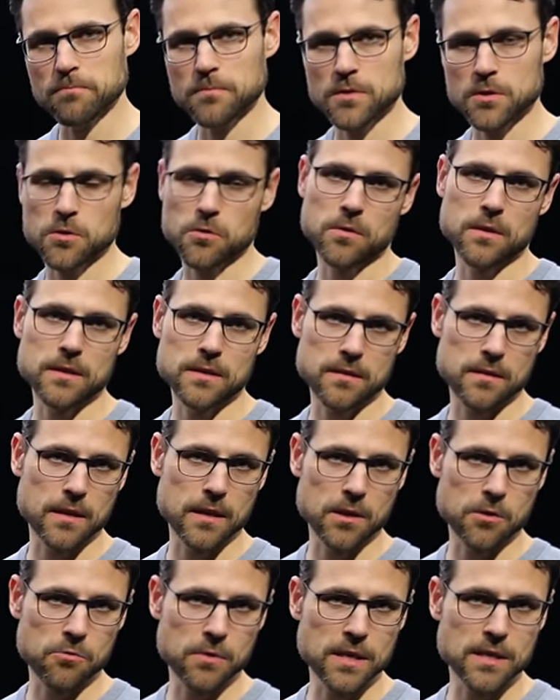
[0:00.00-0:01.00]
So it's an
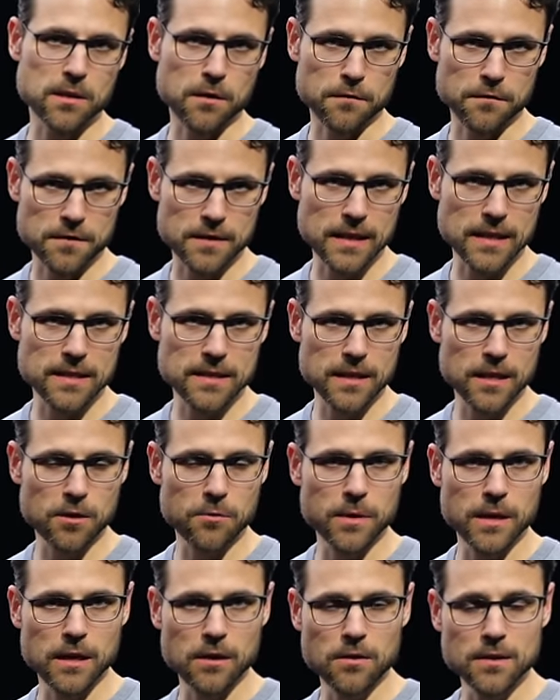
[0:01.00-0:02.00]
increase of six
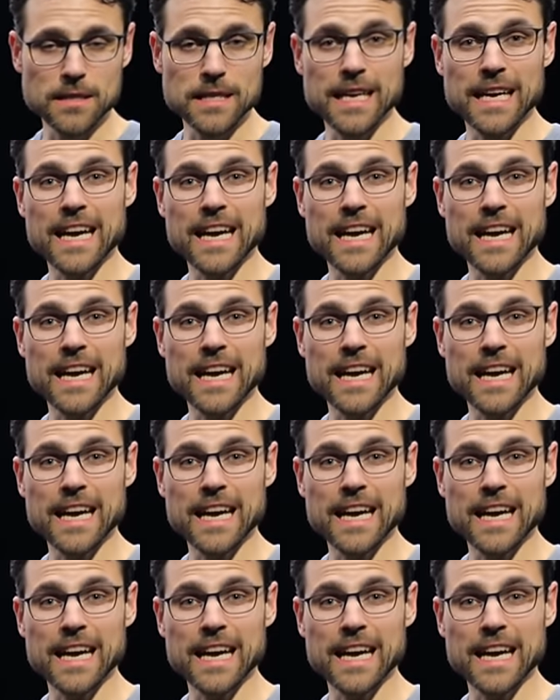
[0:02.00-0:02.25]
kilowatt hours.